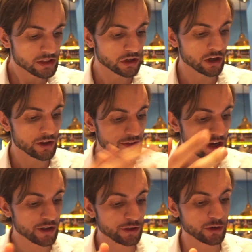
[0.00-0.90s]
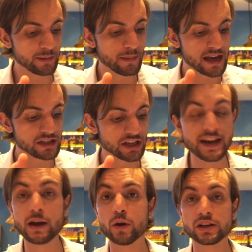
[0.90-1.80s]
So there are three major
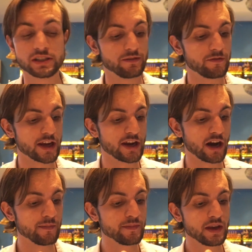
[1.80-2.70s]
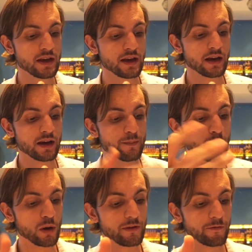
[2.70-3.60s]
networks in Vietnam:
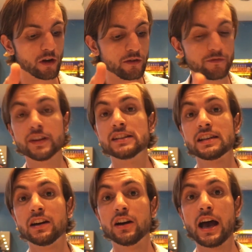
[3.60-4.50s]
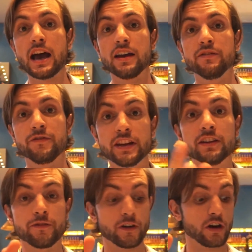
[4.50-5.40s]
Mobifone, Viettel and
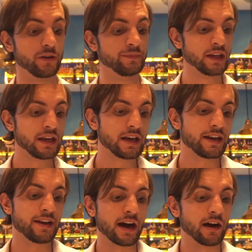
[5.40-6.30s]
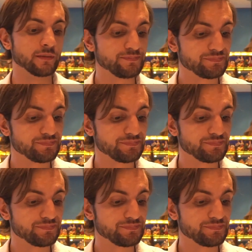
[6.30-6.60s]
Vinafone. Now,